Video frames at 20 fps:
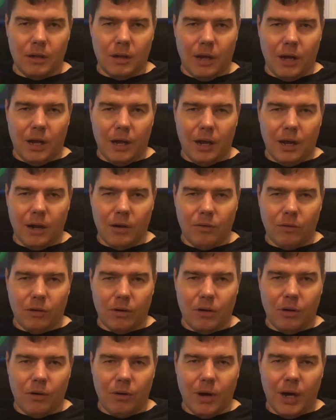I don't
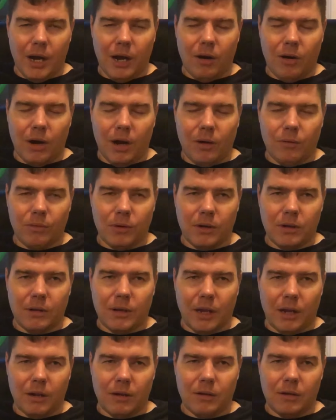know how I would
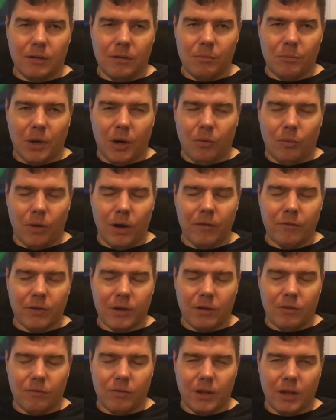get my wife
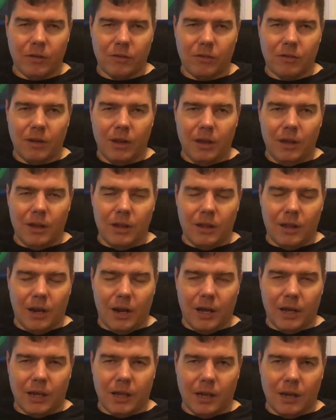convinced that
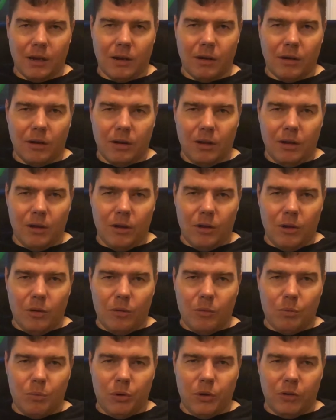I can
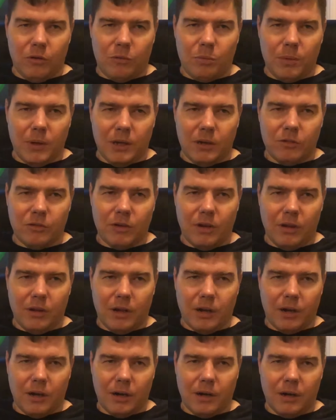put speakers in
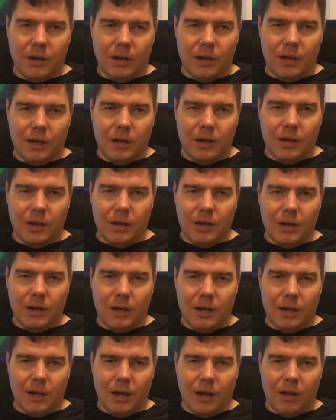there
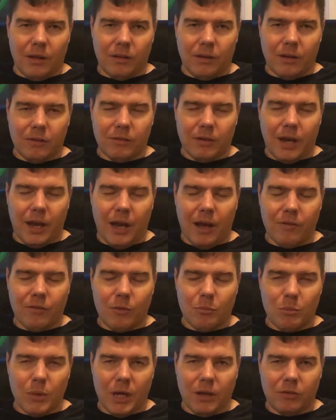unless I have
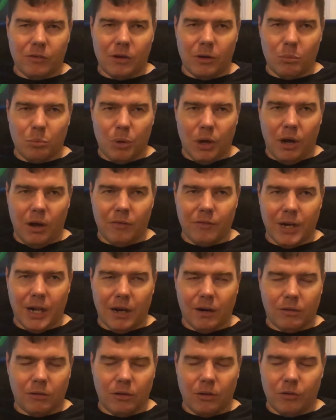them mounted above and
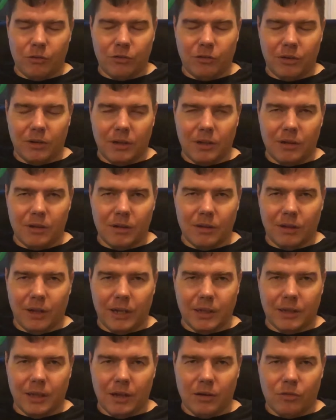I don't know if she
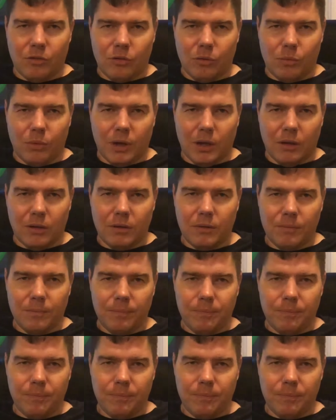liked that too well.